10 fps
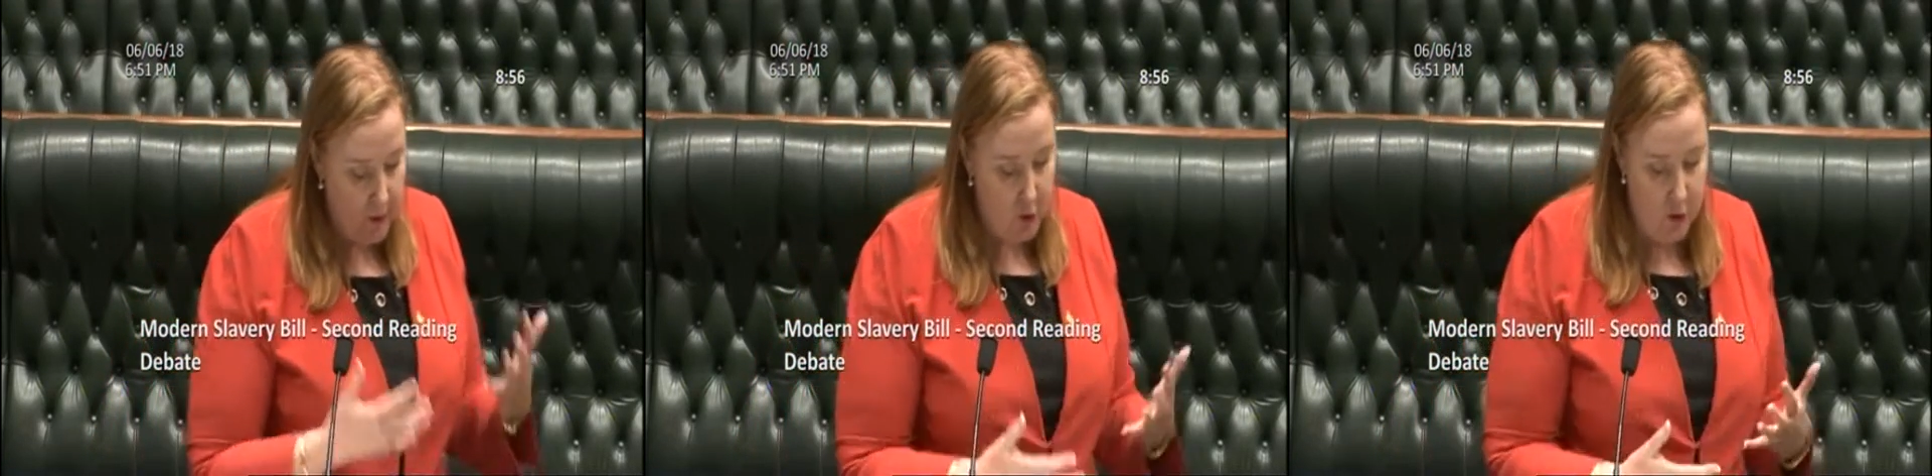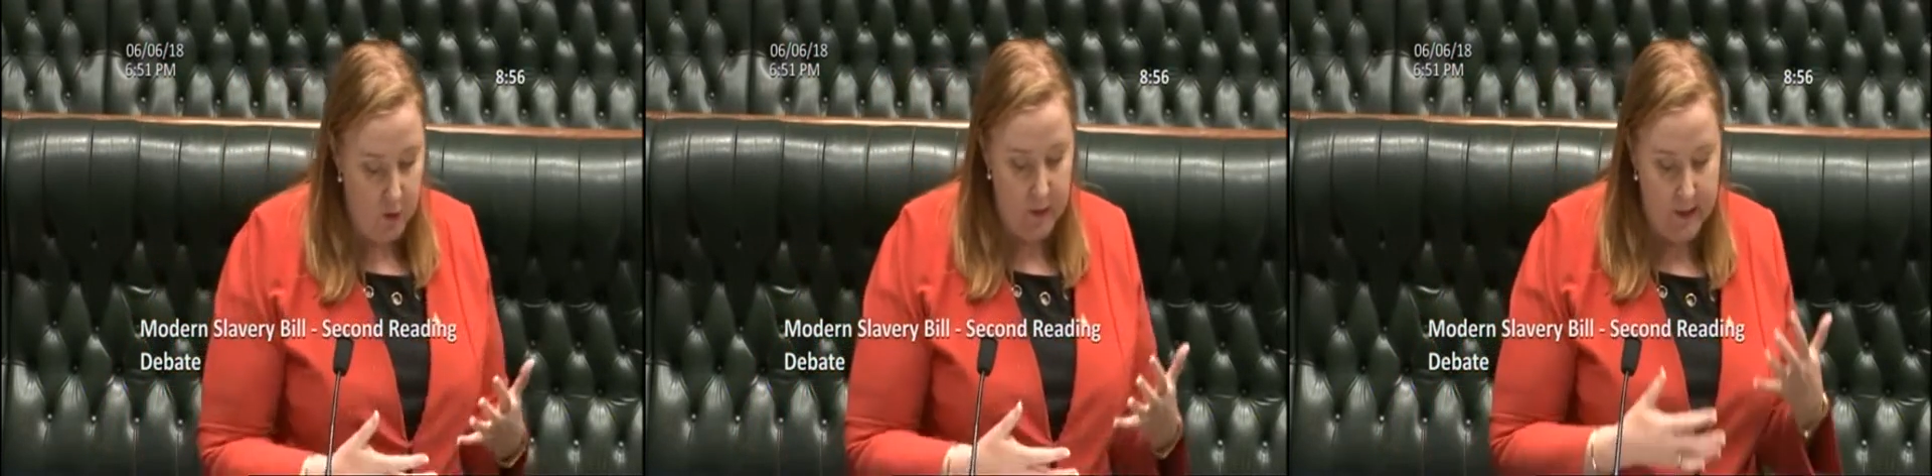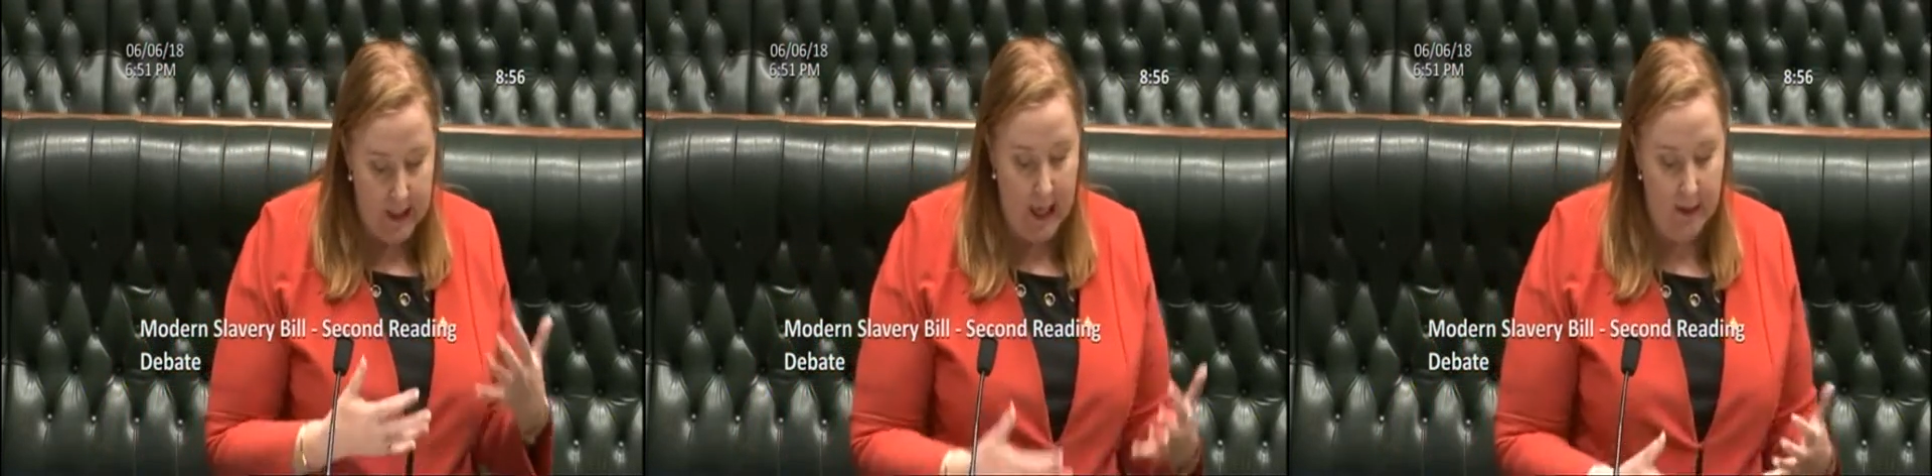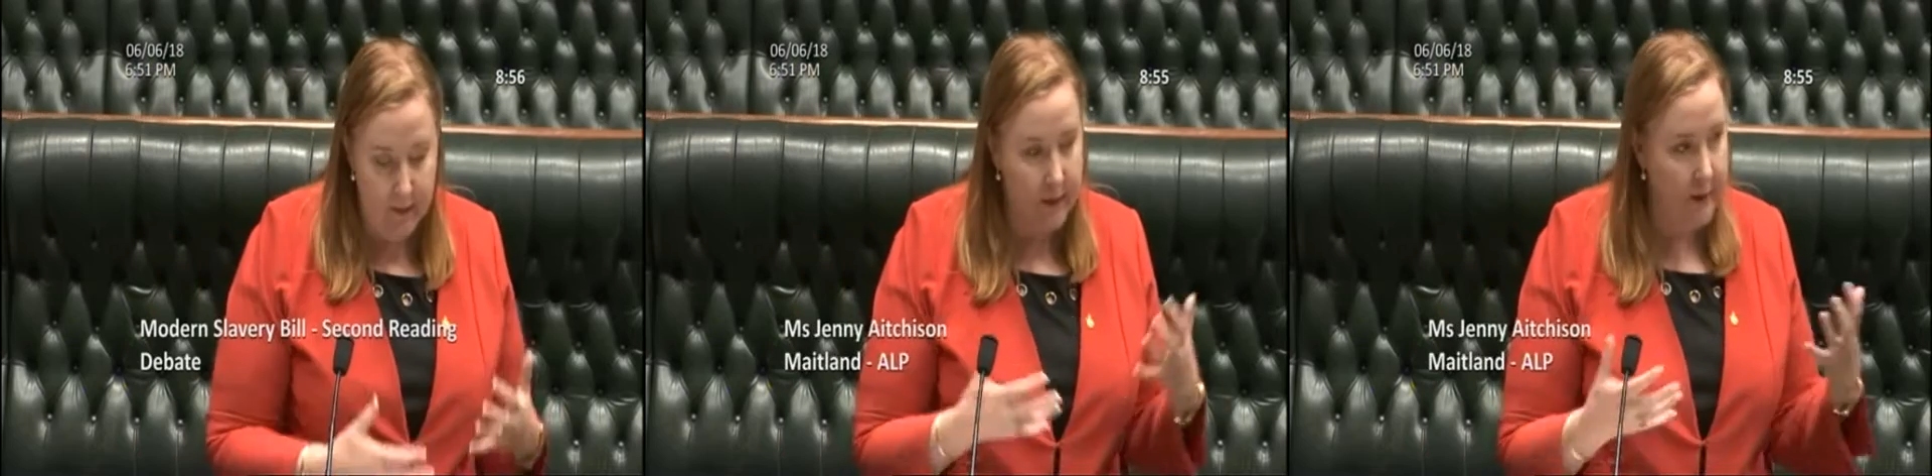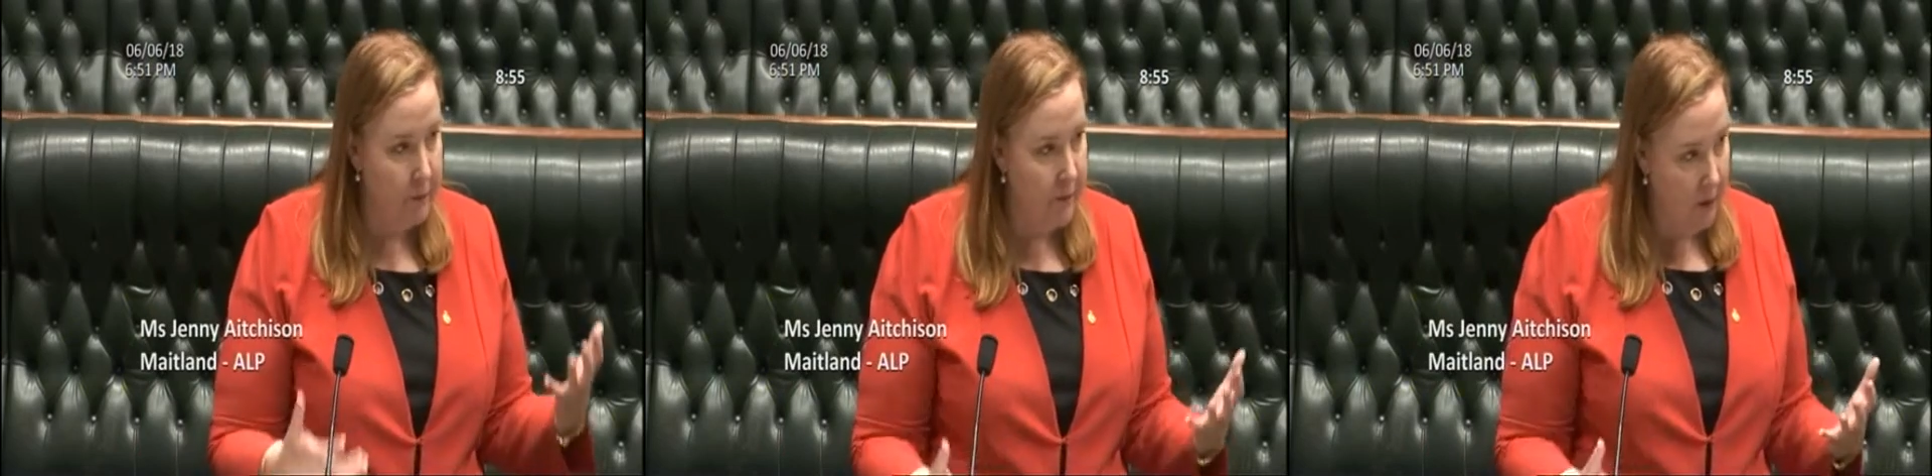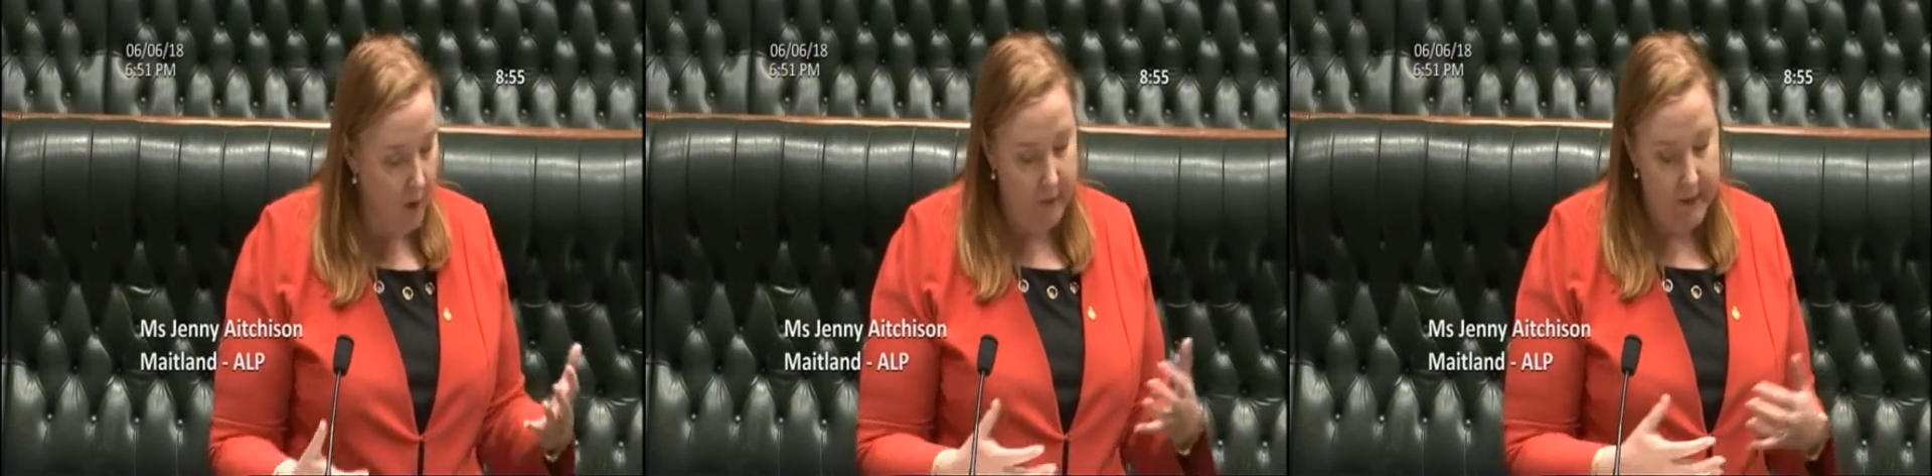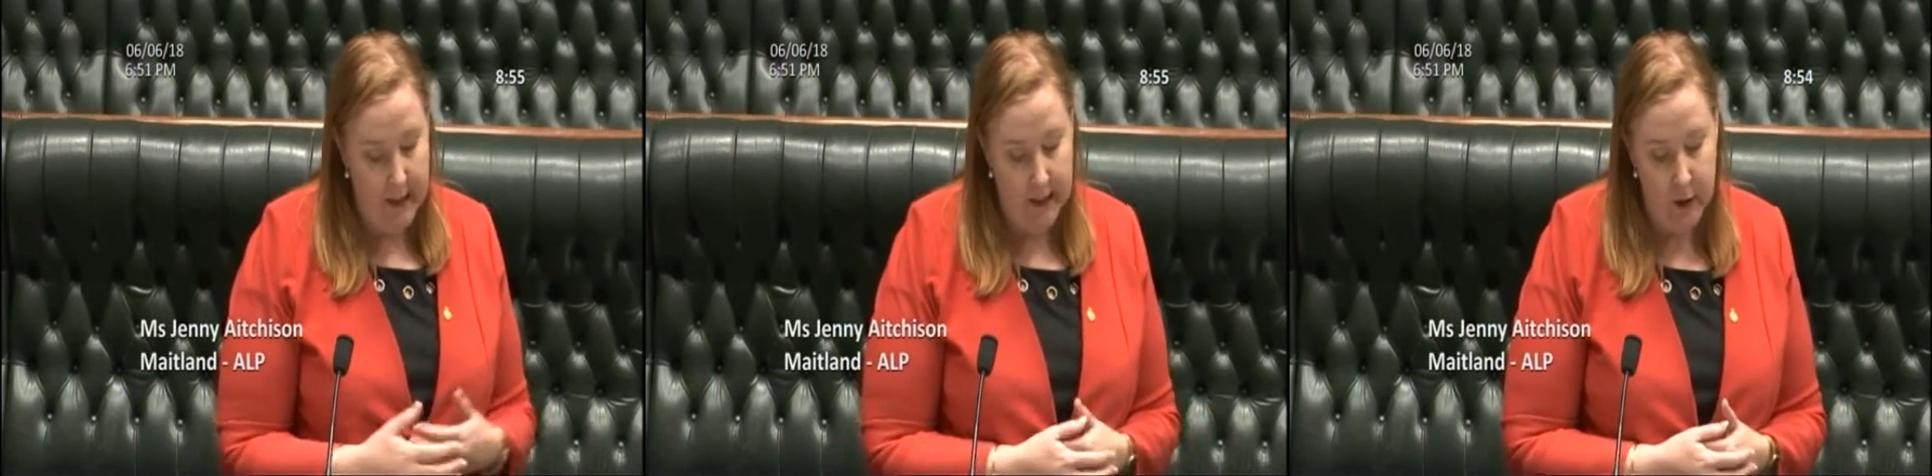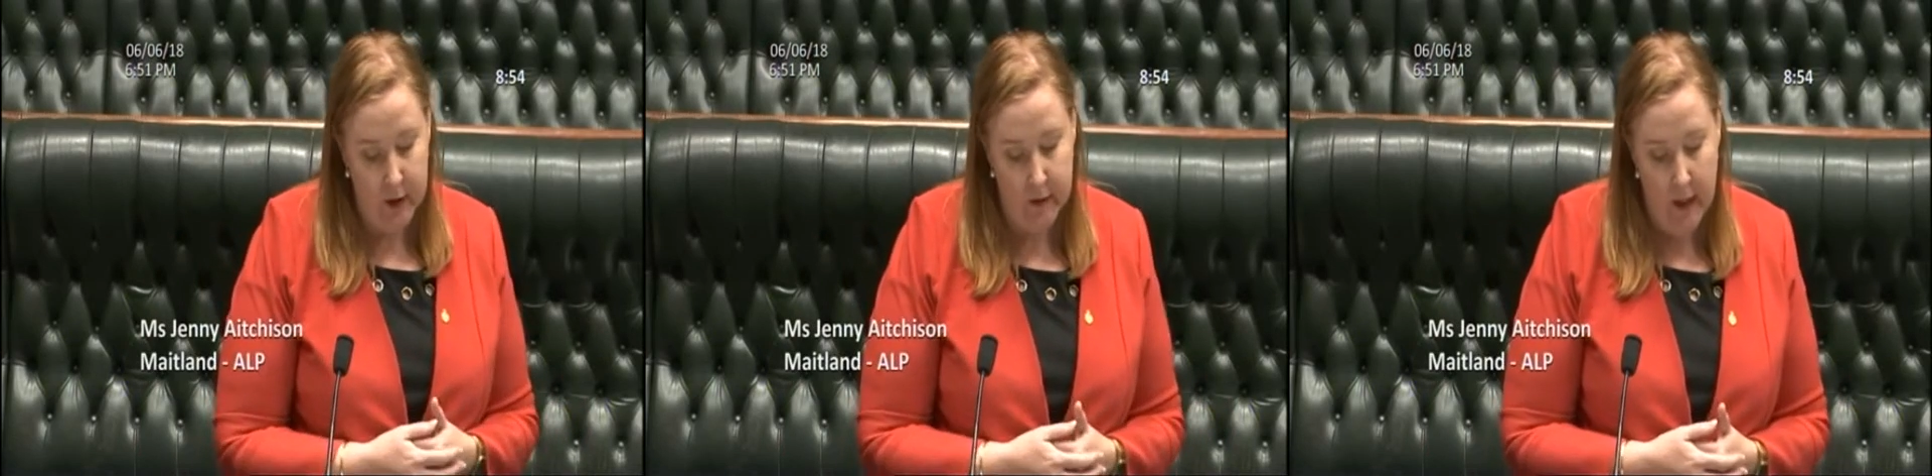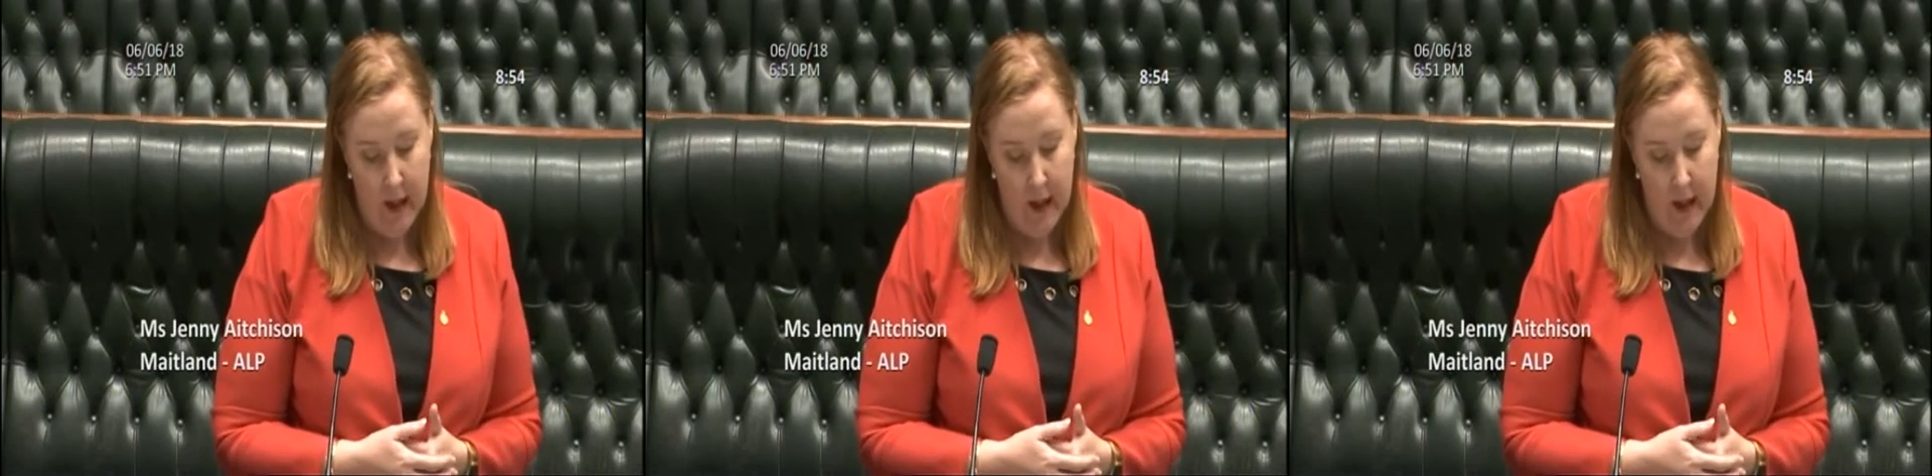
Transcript: to start the conversation.